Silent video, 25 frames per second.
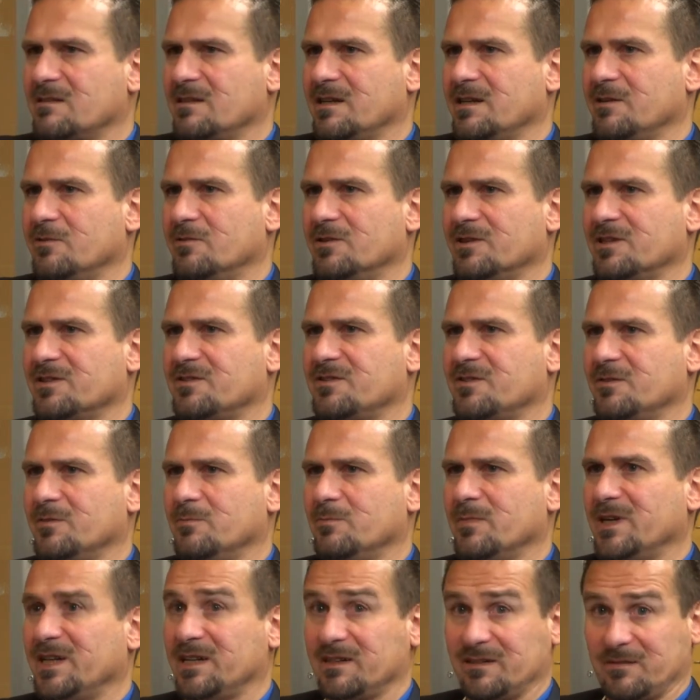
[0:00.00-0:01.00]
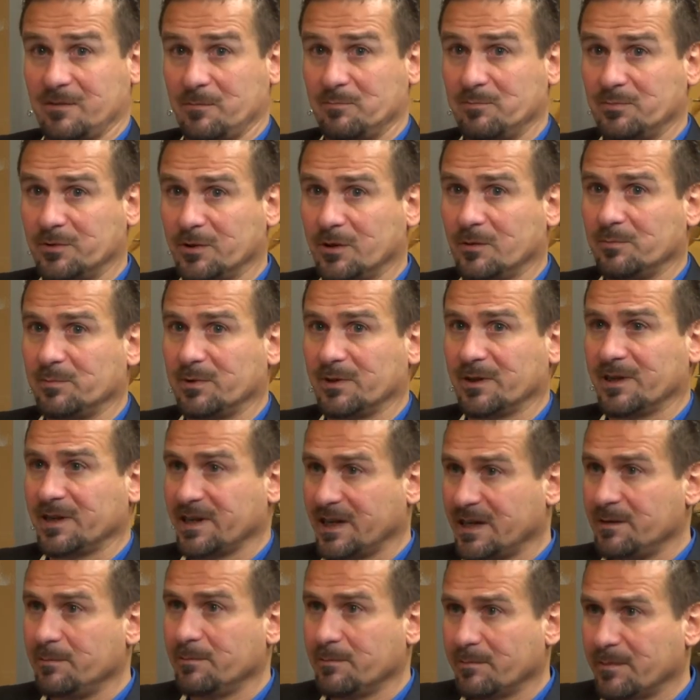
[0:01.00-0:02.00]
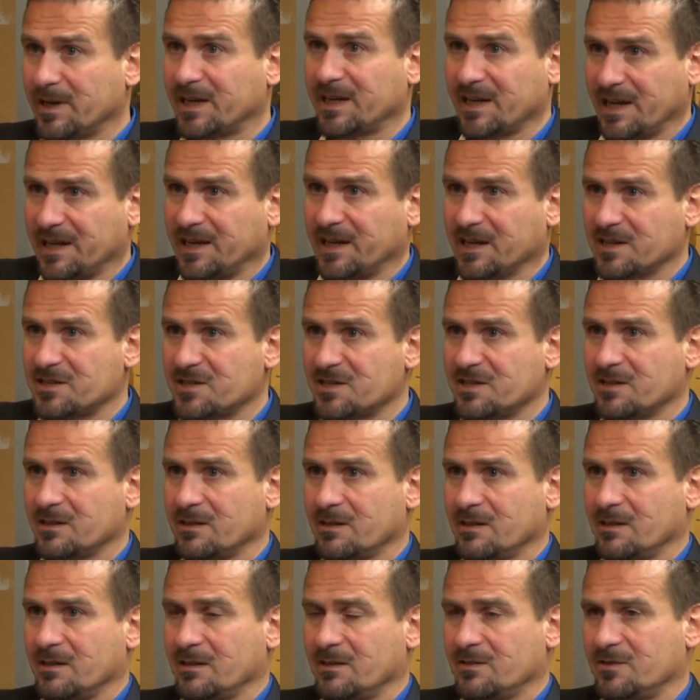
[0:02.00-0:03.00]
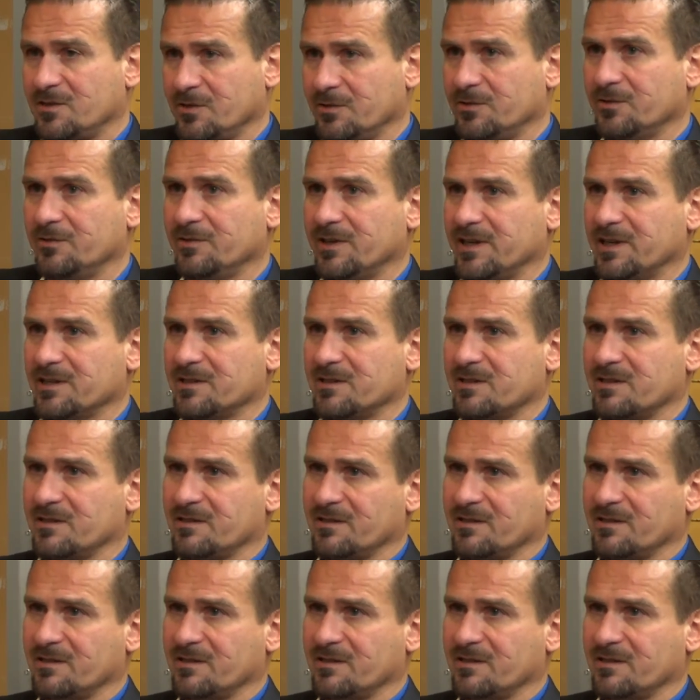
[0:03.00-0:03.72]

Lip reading: in order to make the proper game mechanics to do this.